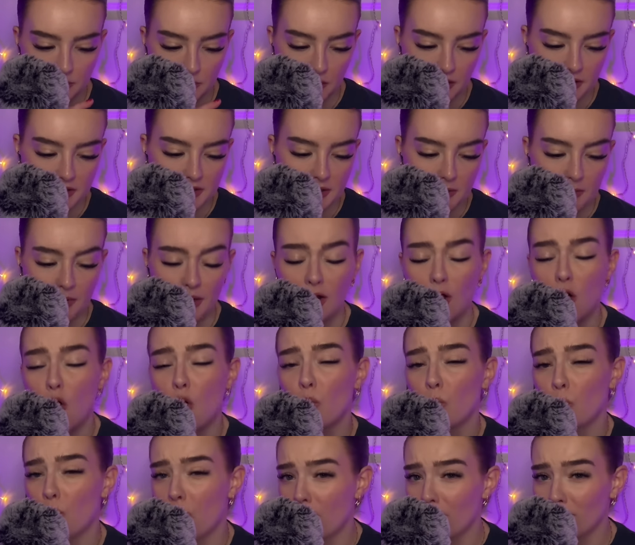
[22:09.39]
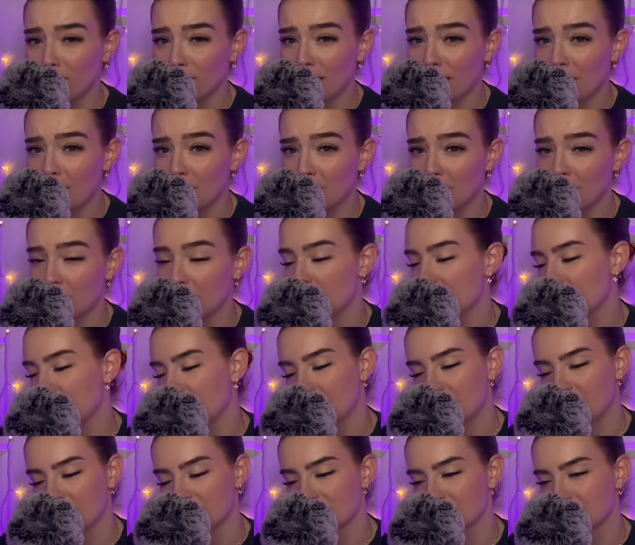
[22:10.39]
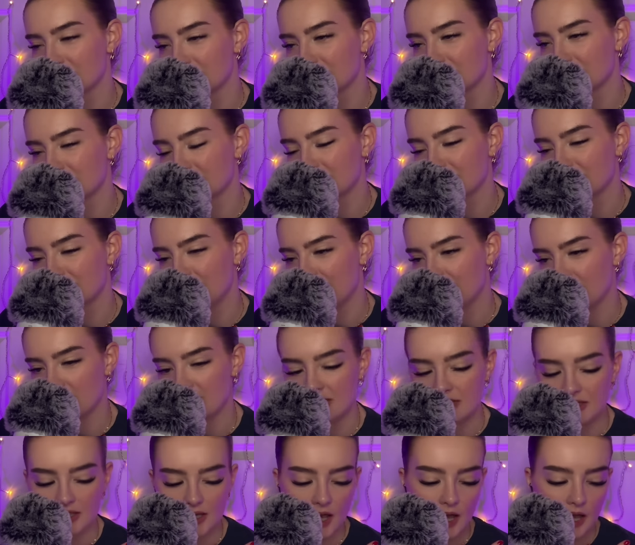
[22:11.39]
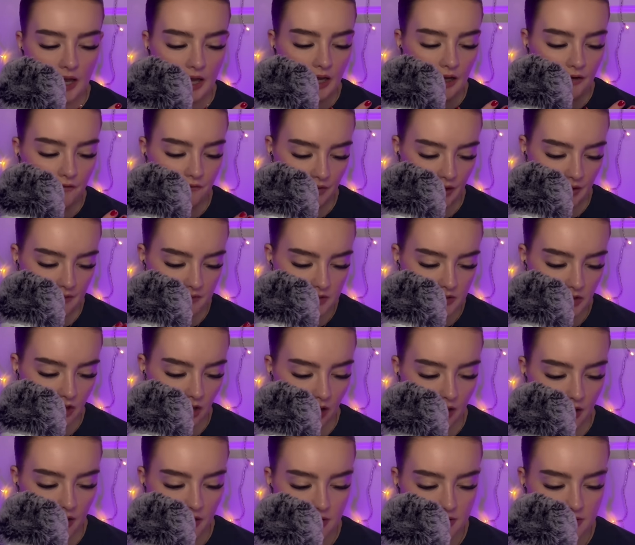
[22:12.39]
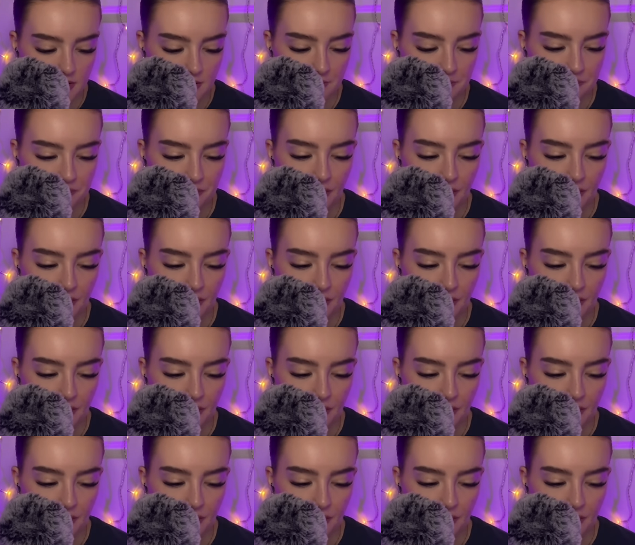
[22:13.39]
Perks of Being a Wallflower, one of my favorites, 5 stars.